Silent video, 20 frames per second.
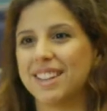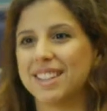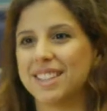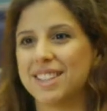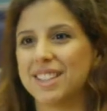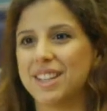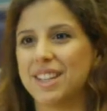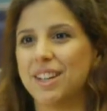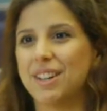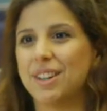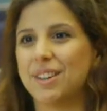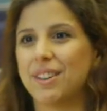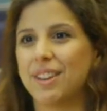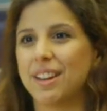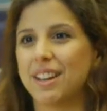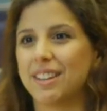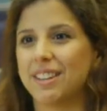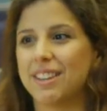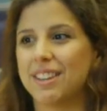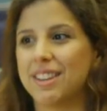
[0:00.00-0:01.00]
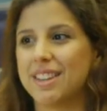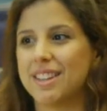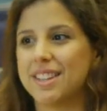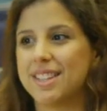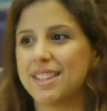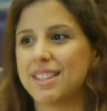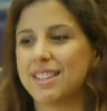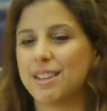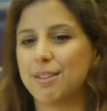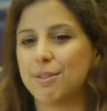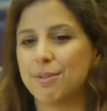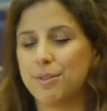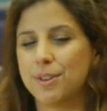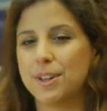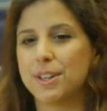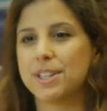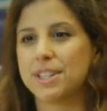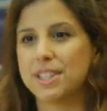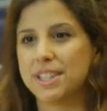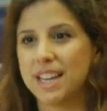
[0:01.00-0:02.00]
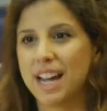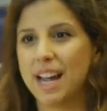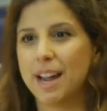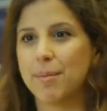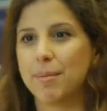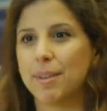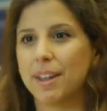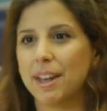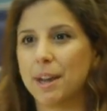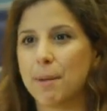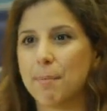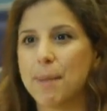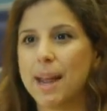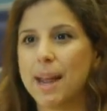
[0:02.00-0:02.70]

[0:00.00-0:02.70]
last year that this is the first time that I